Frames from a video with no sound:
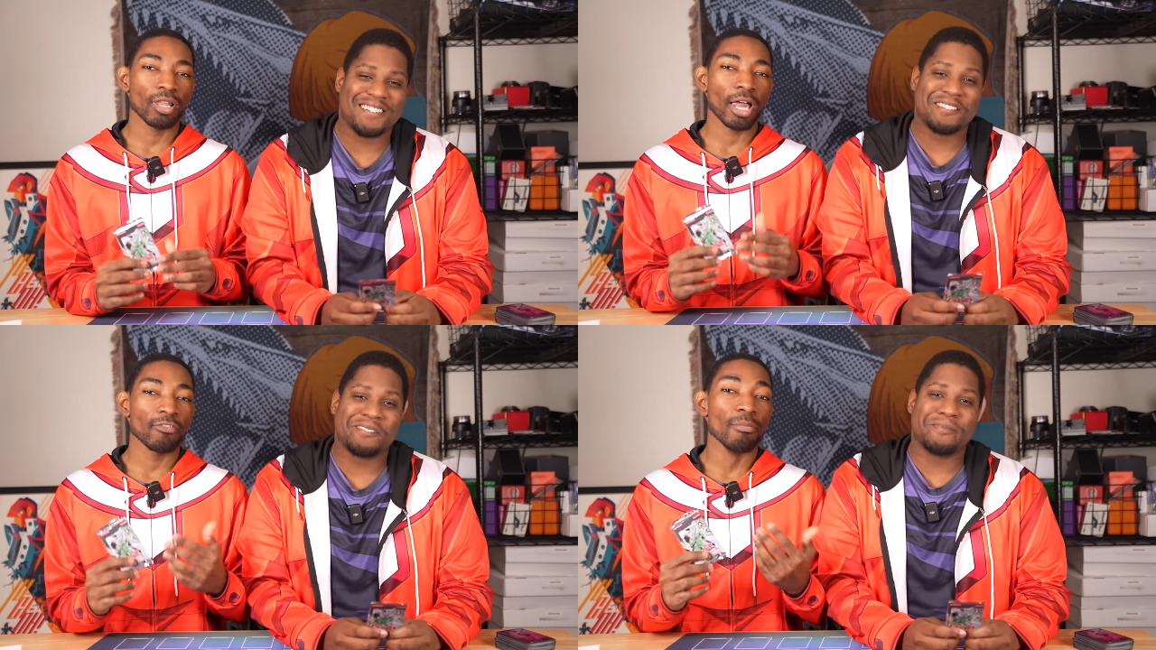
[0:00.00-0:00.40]
Speaker 1: a
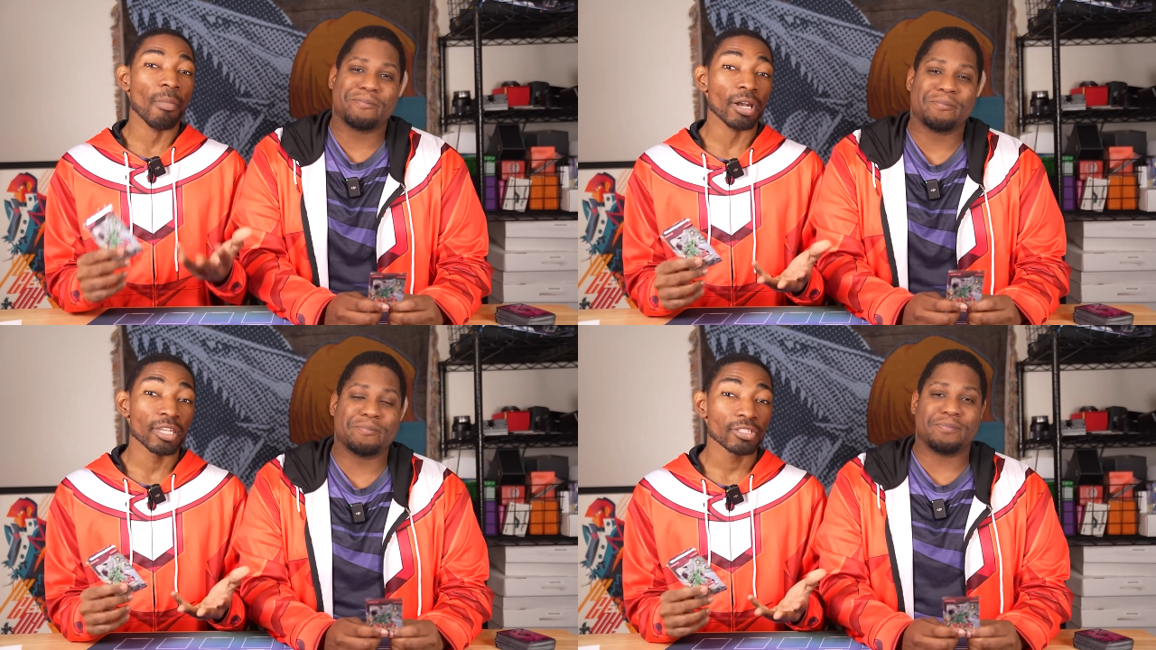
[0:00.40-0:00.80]
lot of
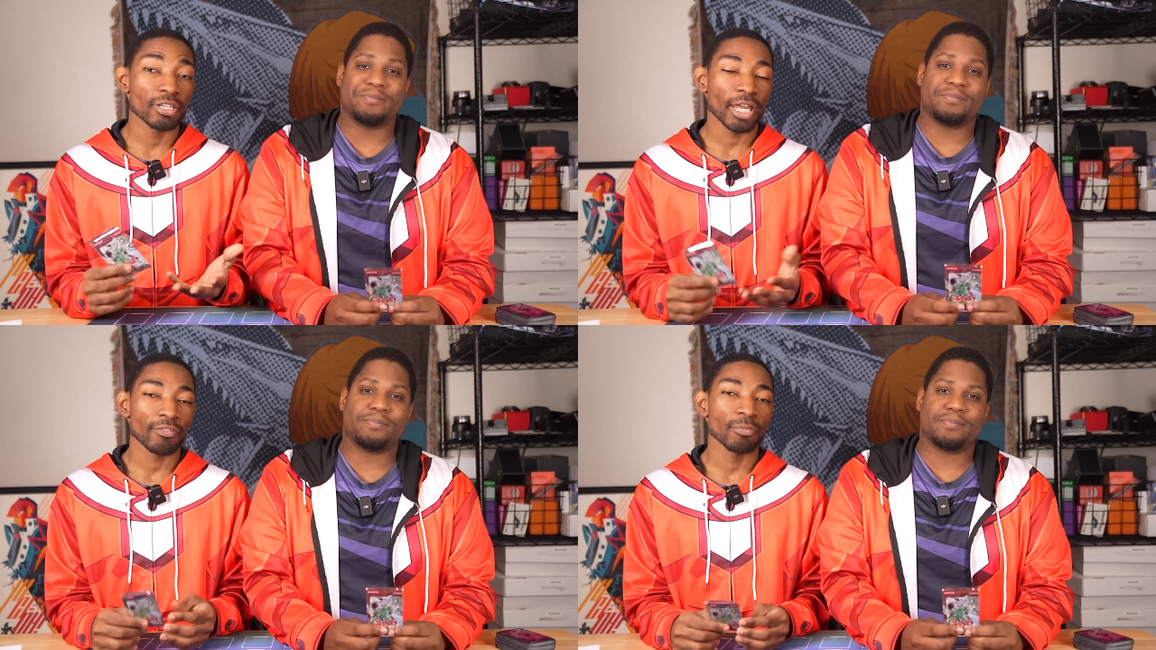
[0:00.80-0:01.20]
money to
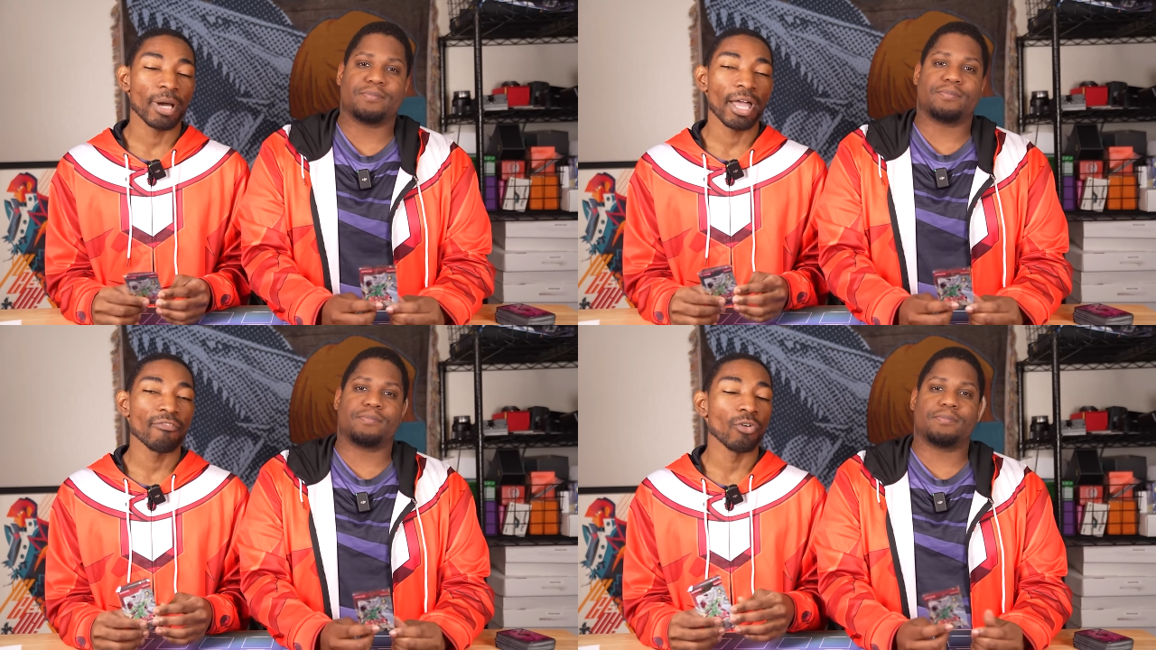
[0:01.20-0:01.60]
not have to
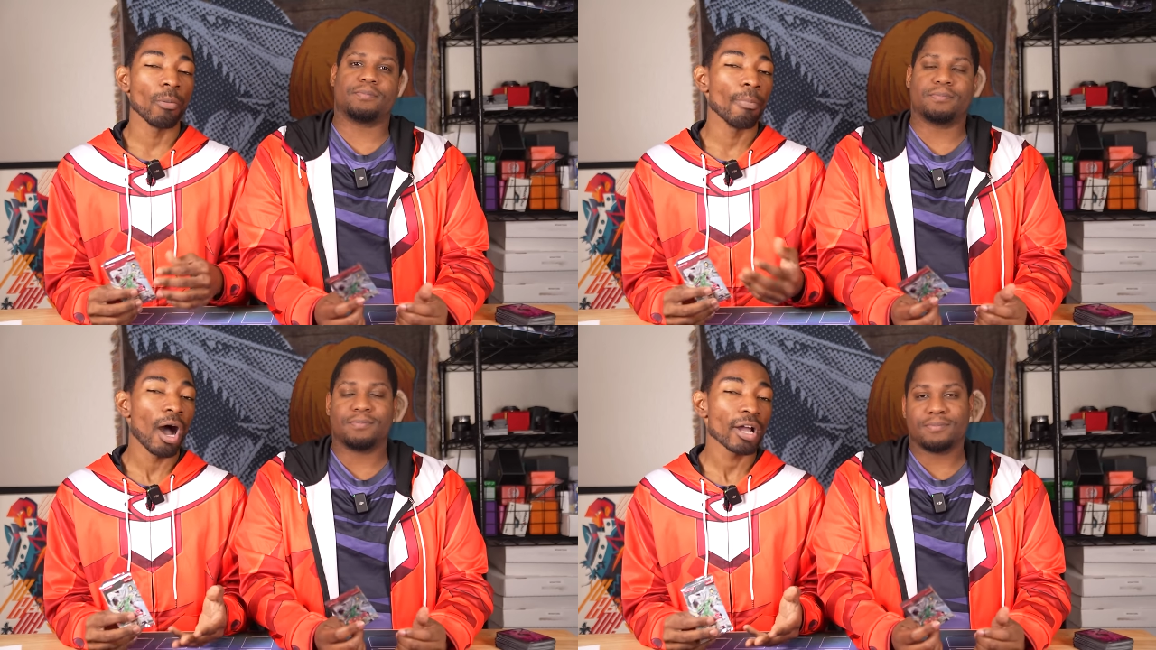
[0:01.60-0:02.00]
buy a full
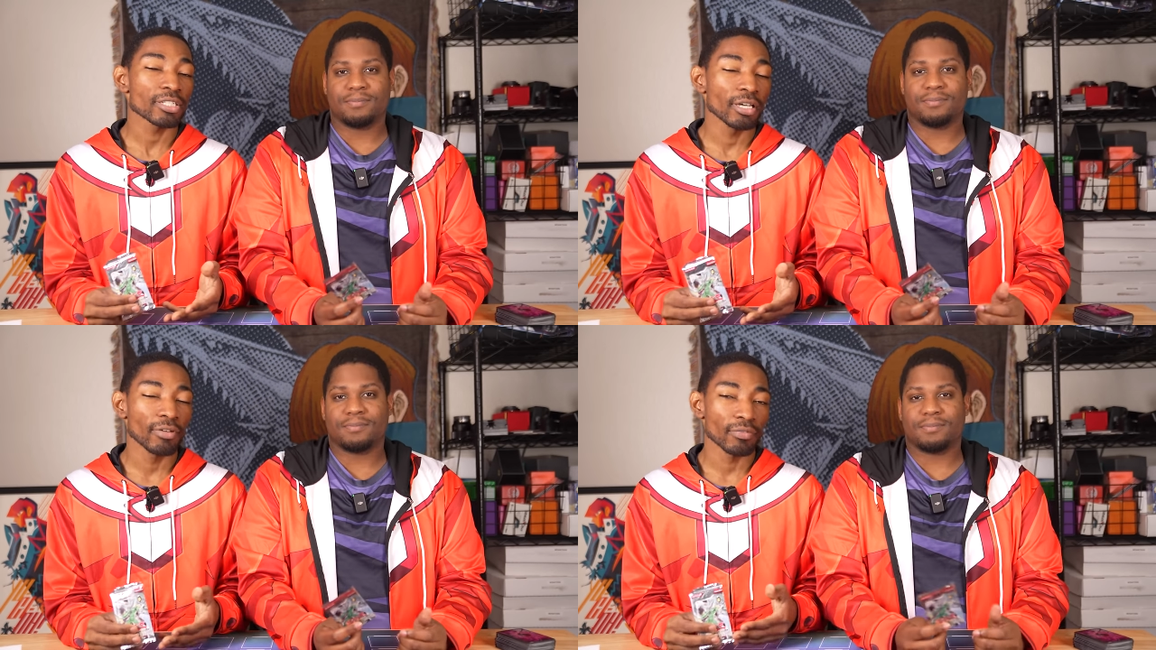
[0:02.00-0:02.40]

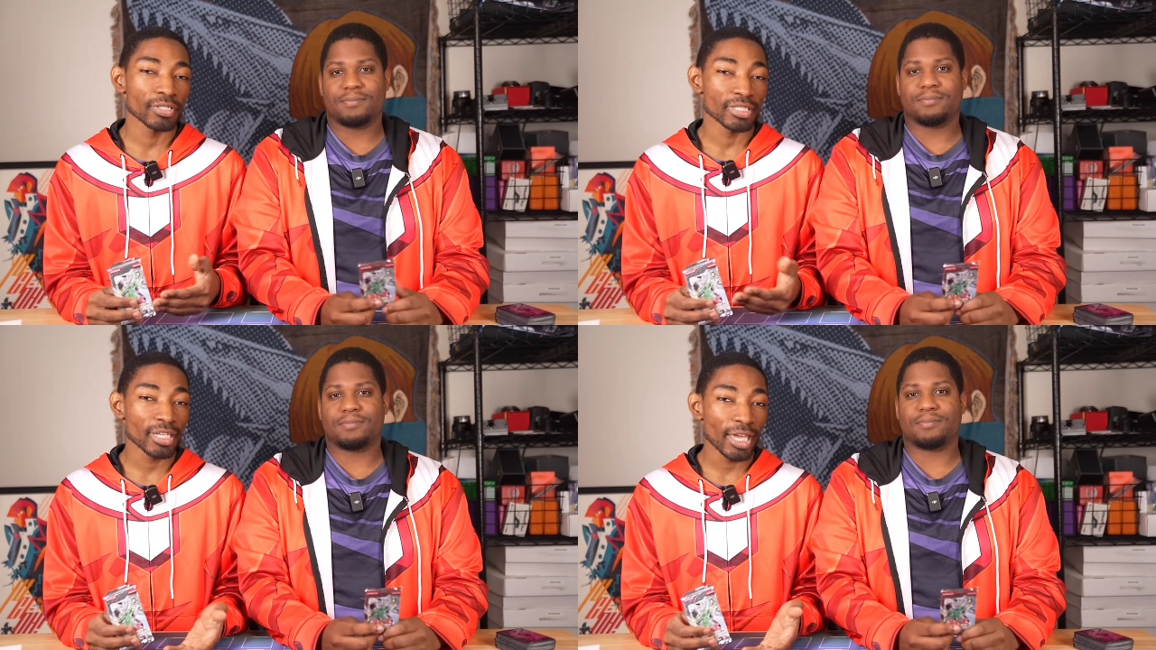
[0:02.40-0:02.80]
box of
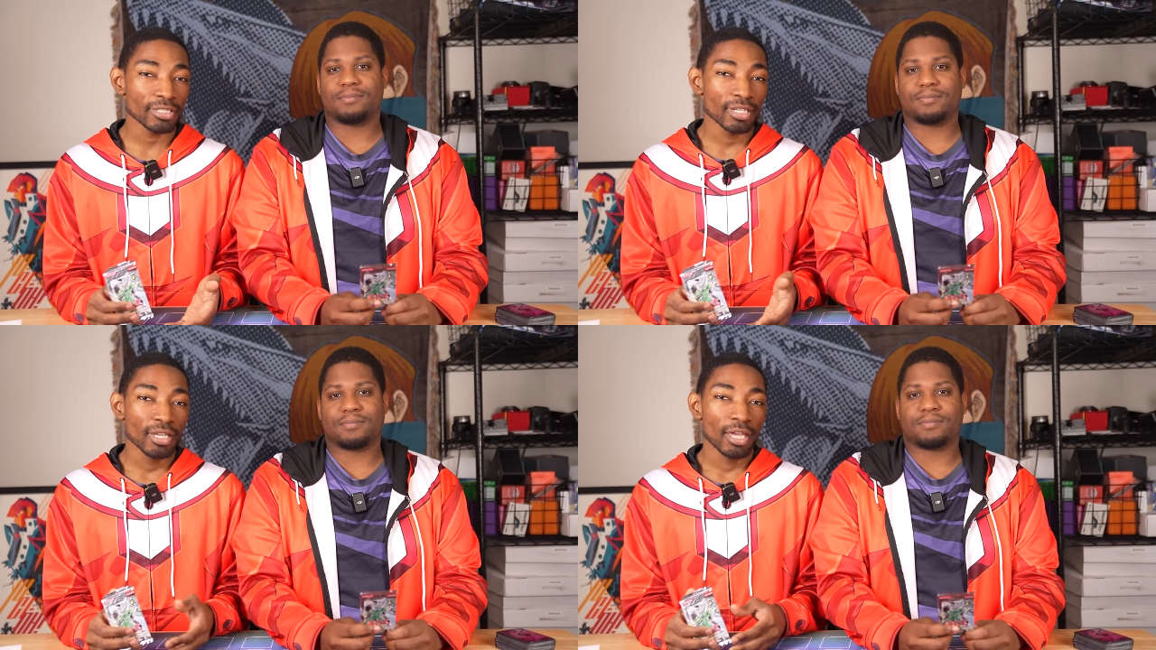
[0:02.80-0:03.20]
every
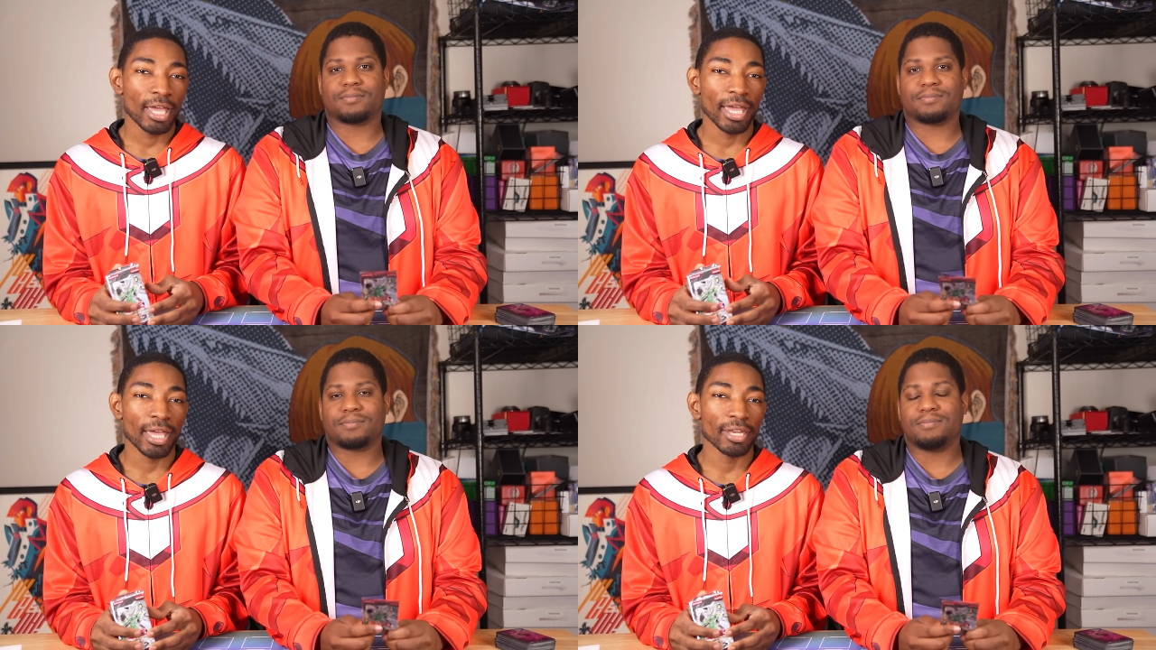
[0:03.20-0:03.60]
set,
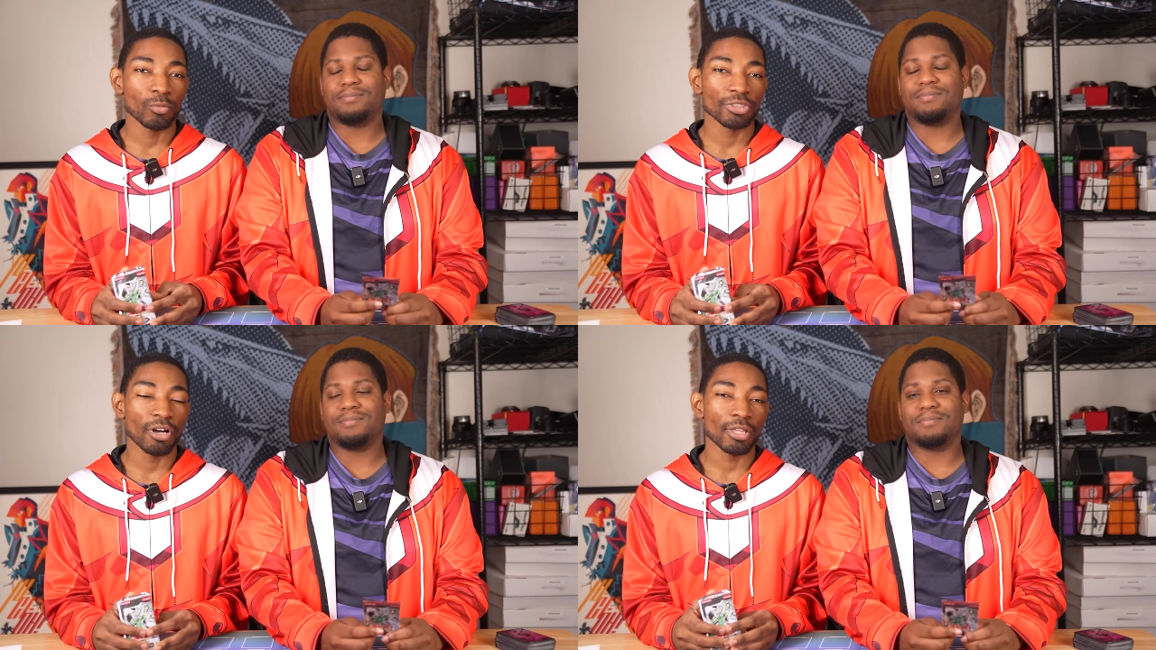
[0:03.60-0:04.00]
and
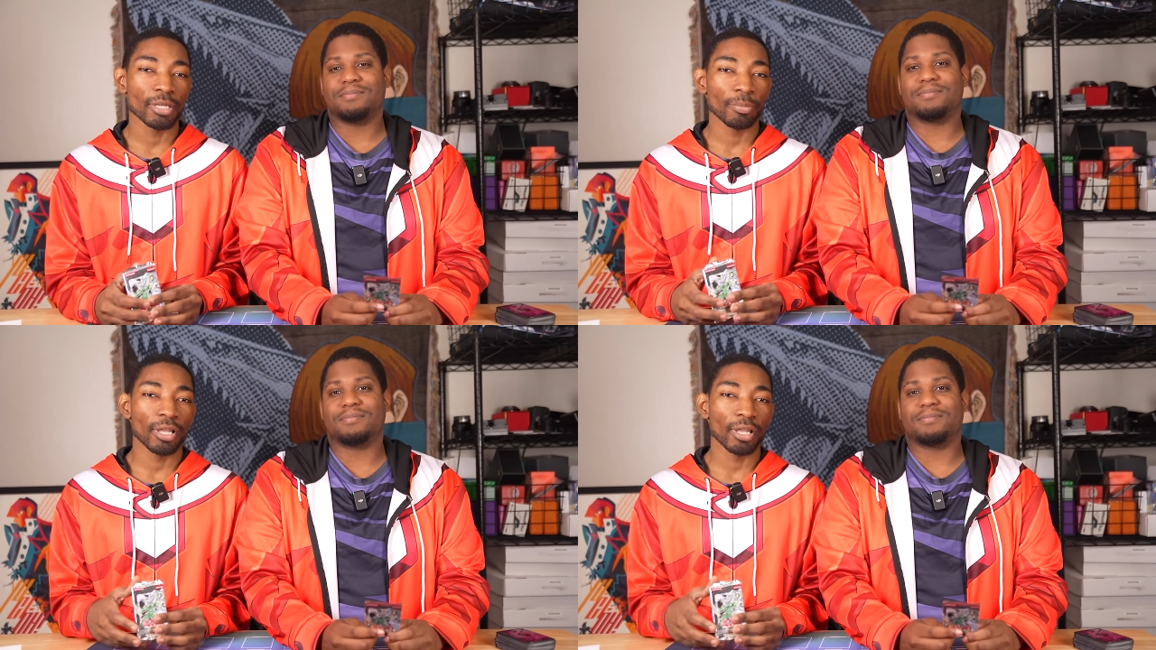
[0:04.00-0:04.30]
we thought that